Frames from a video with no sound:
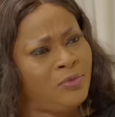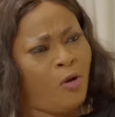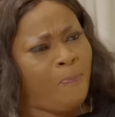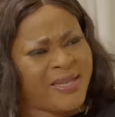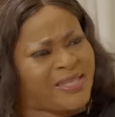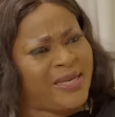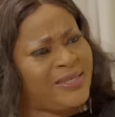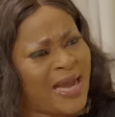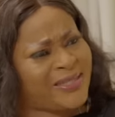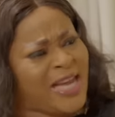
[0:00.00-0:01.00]
You're better than
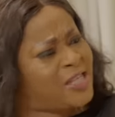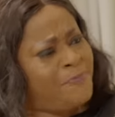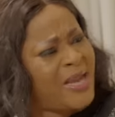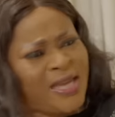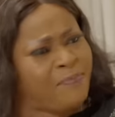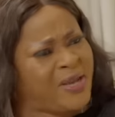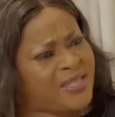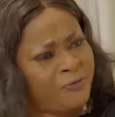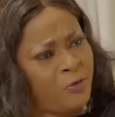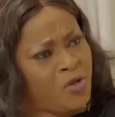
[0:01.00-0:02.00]
that. I expected
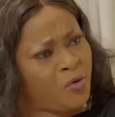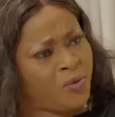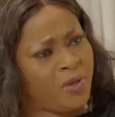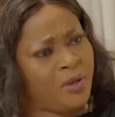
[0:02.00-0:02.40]
better from you.